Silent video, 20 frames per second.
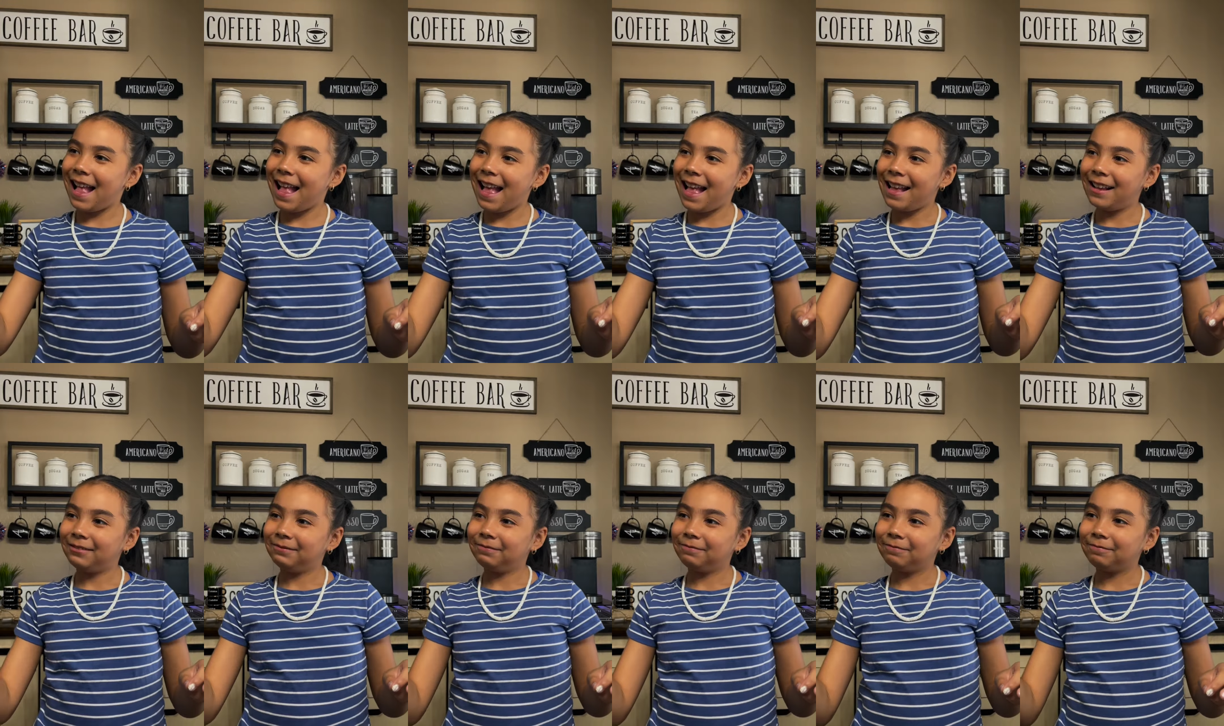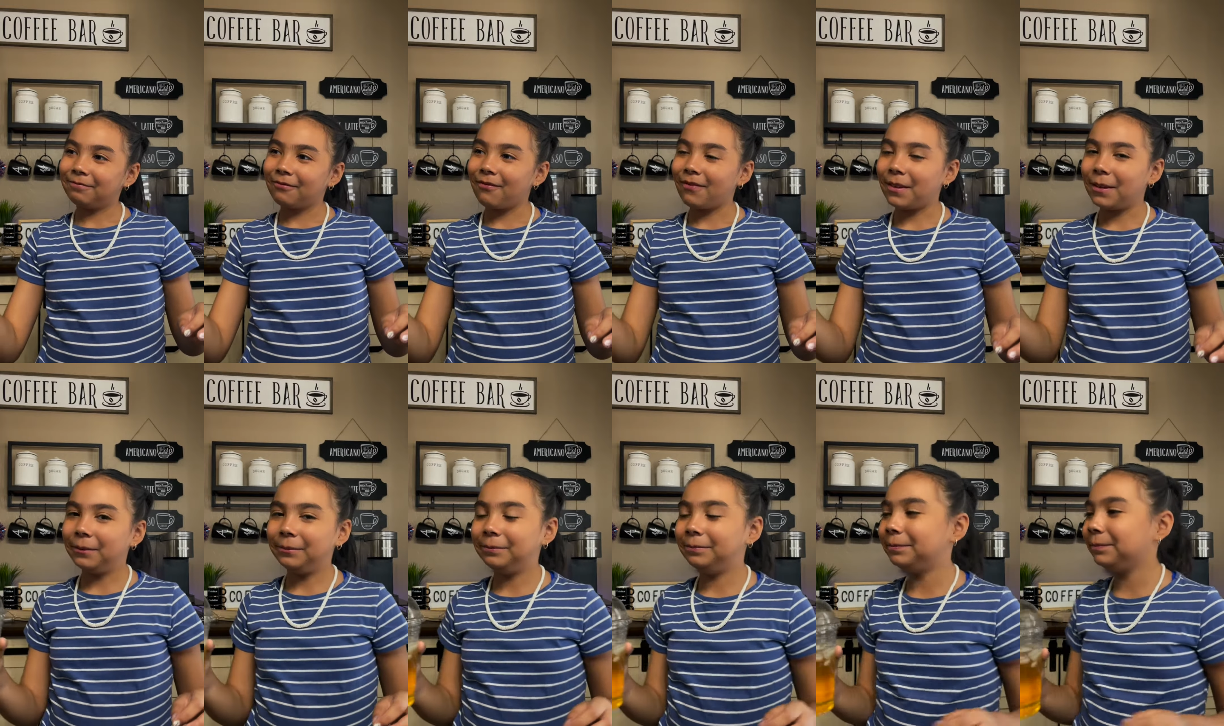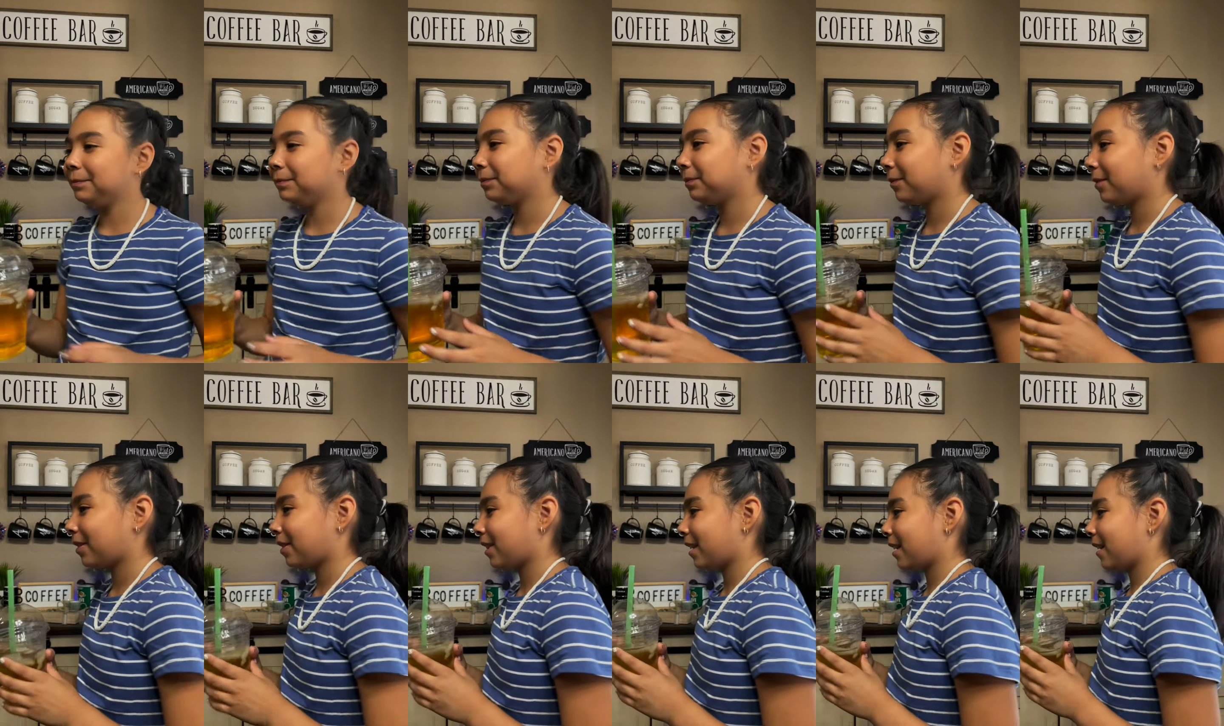
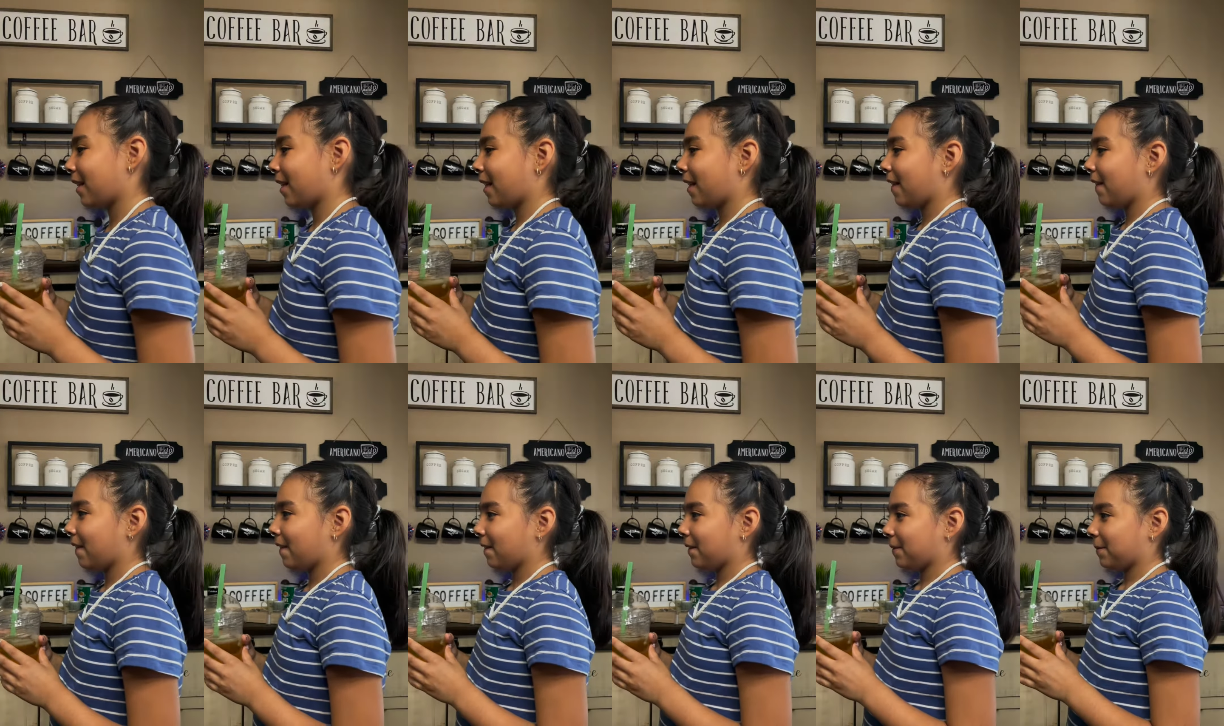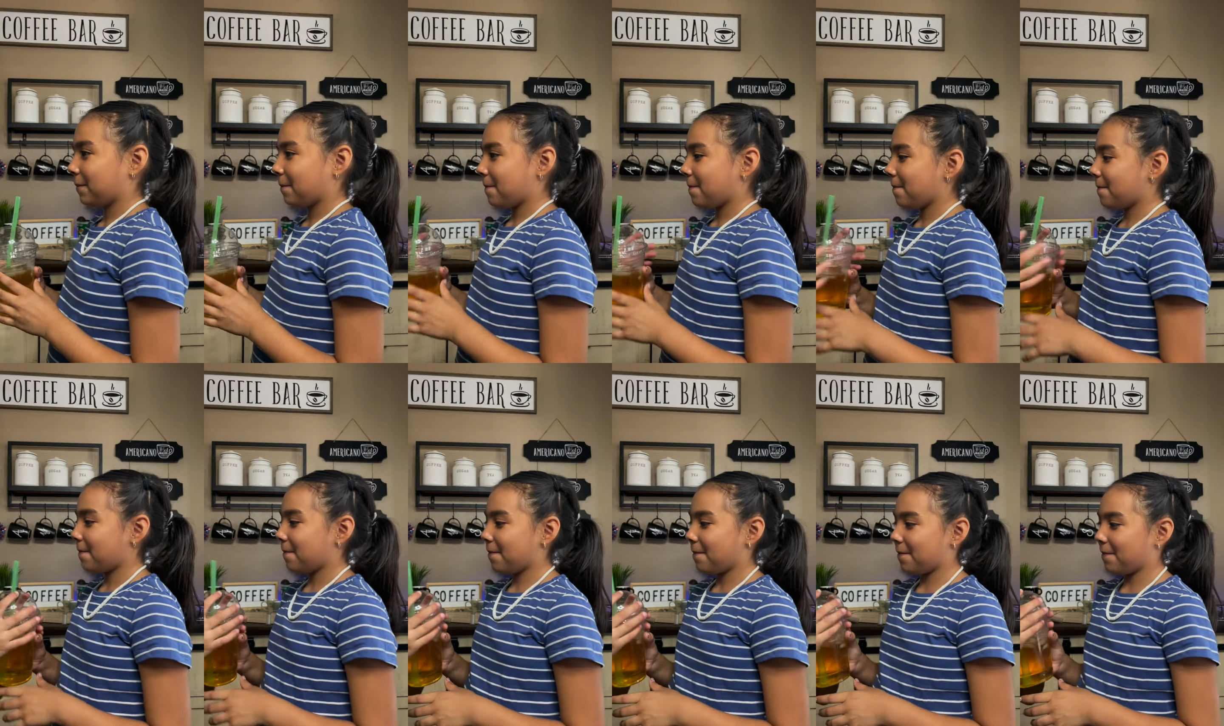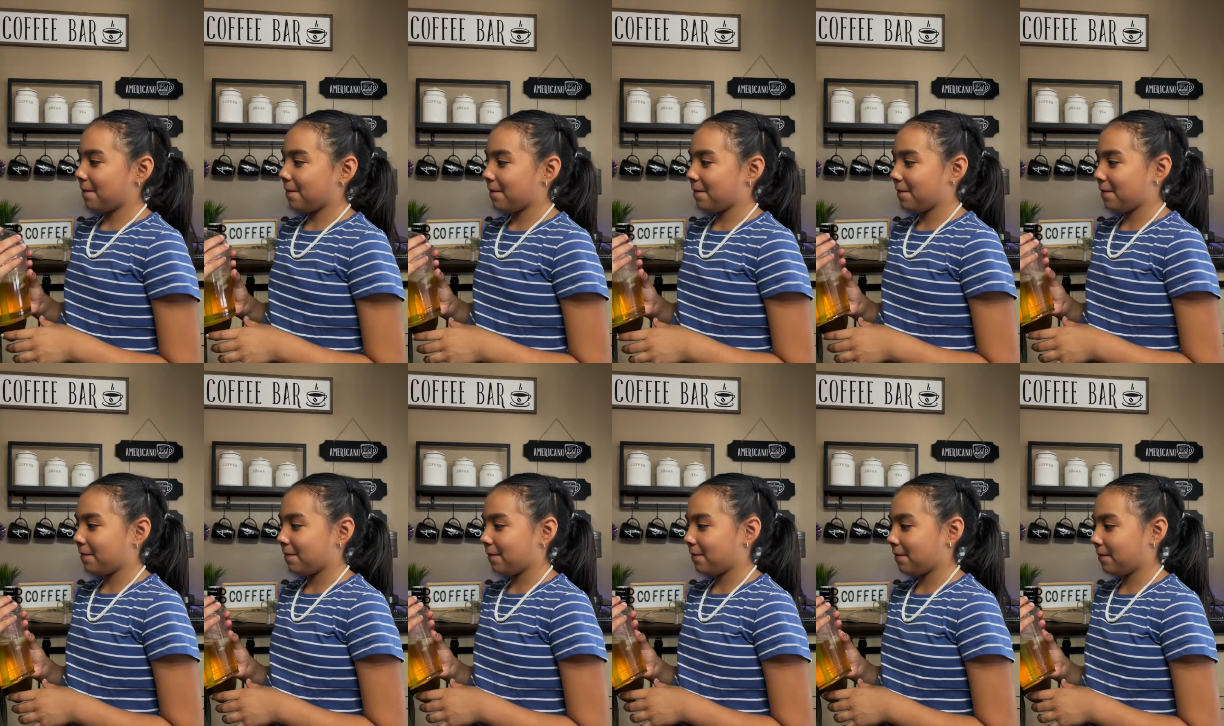
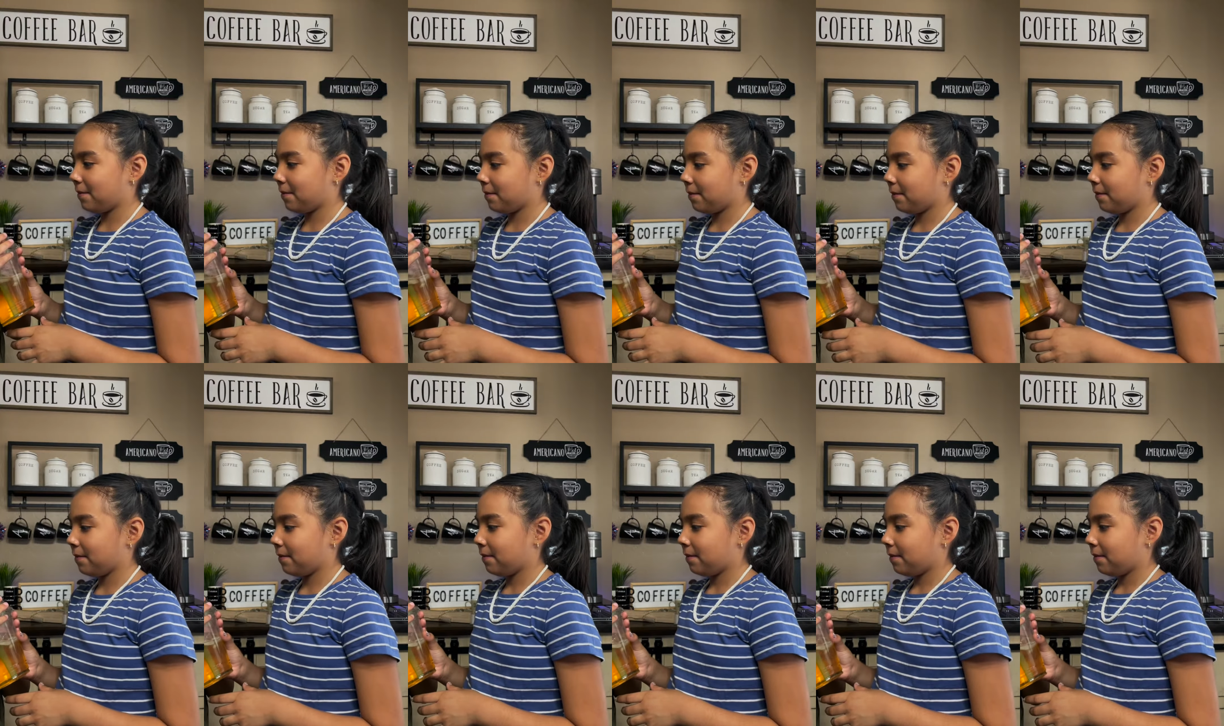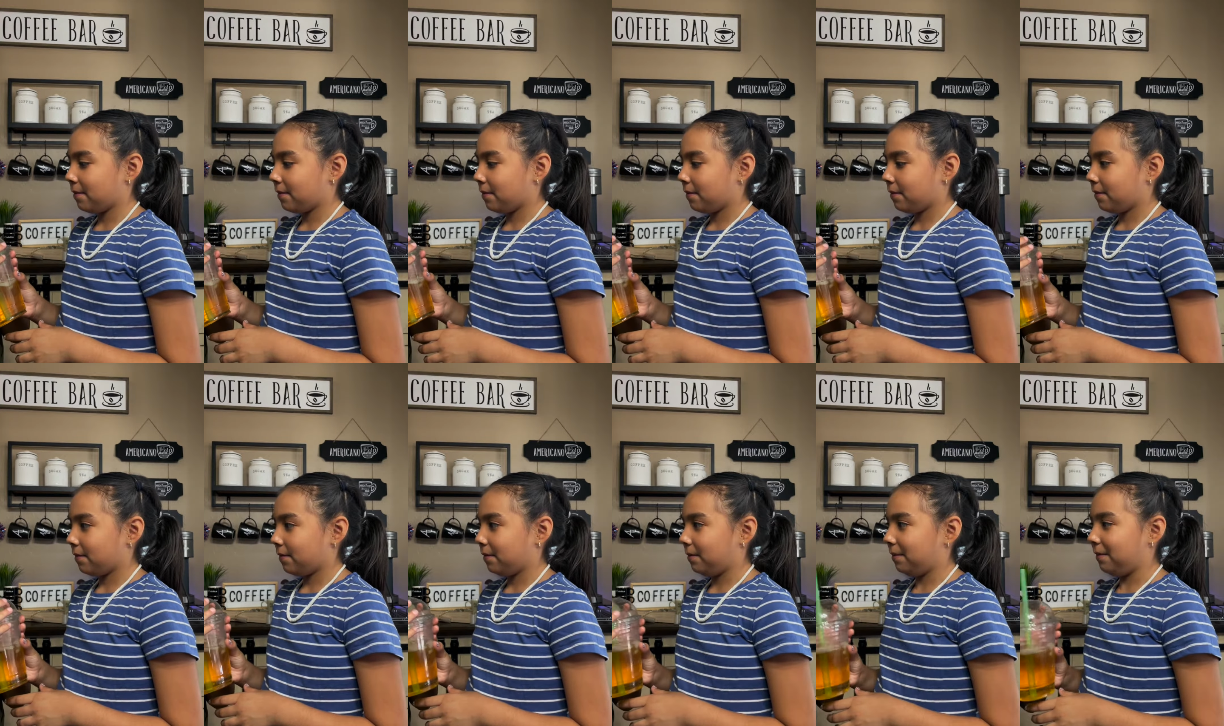Nothing is said.